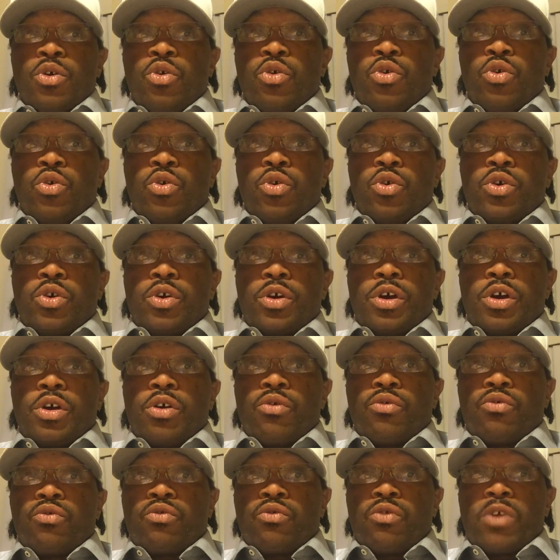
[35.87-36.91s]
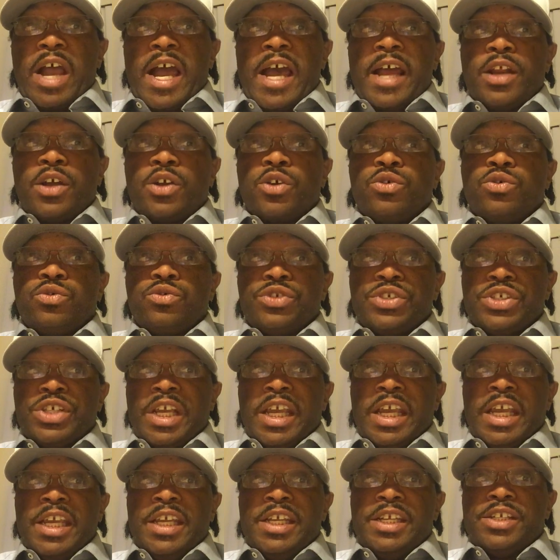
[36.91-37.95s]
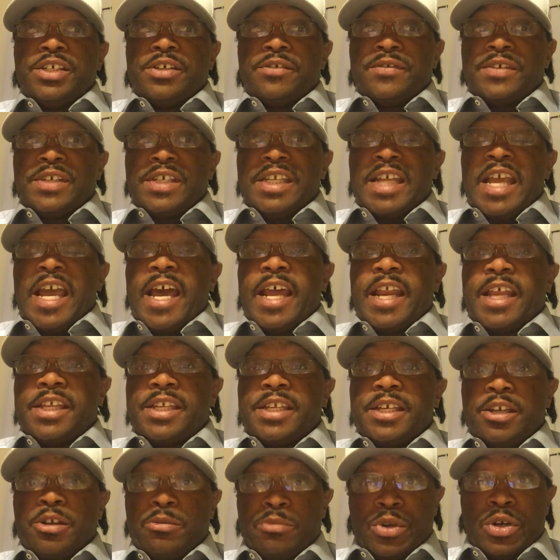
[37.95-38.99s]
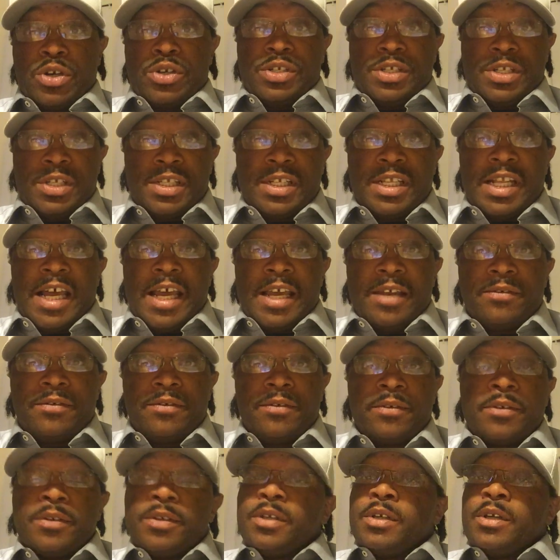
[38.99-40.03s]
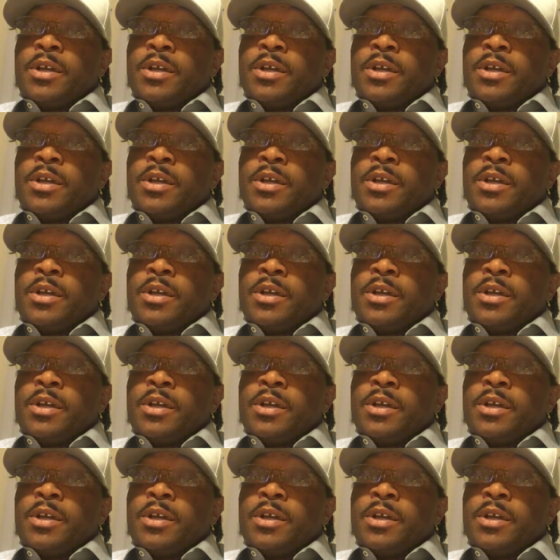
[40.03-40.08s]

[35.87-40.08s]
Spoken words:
or radical change of status in a person's life.